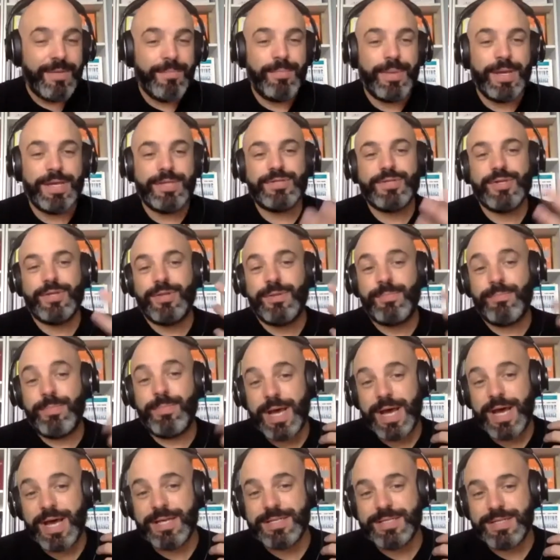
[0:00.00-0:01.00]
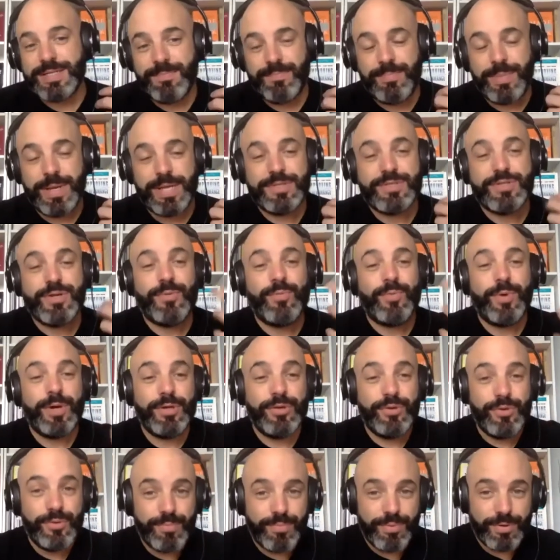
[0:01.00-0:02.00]
based on the past and based on what
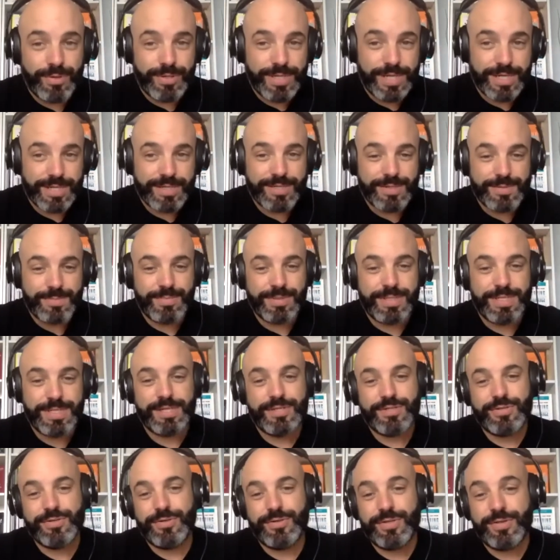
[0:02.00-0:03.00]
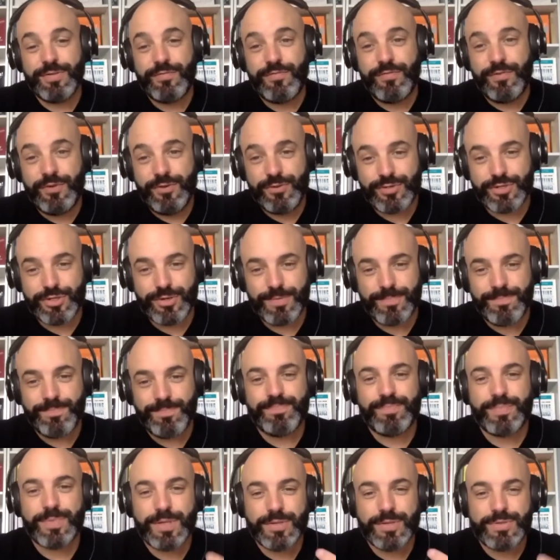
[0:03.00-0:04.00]
you predict is potential in the future.
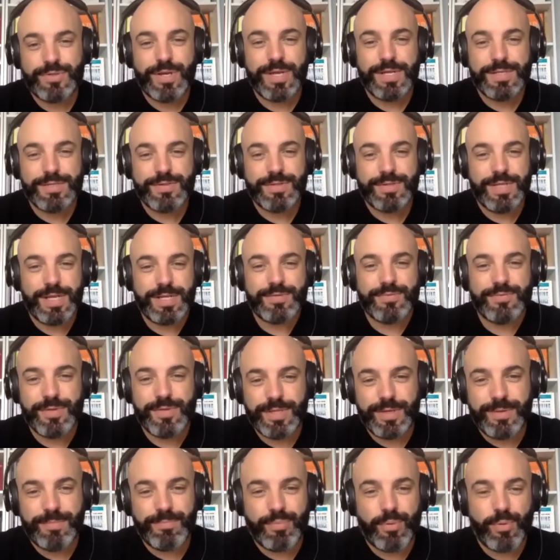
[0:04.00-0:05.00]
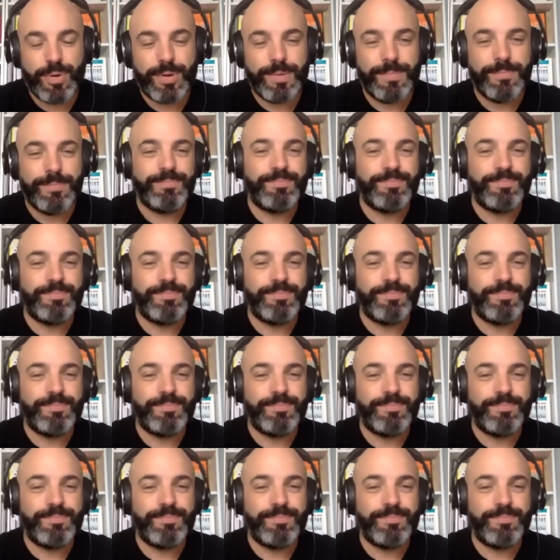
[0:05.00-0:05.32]
So that's really important.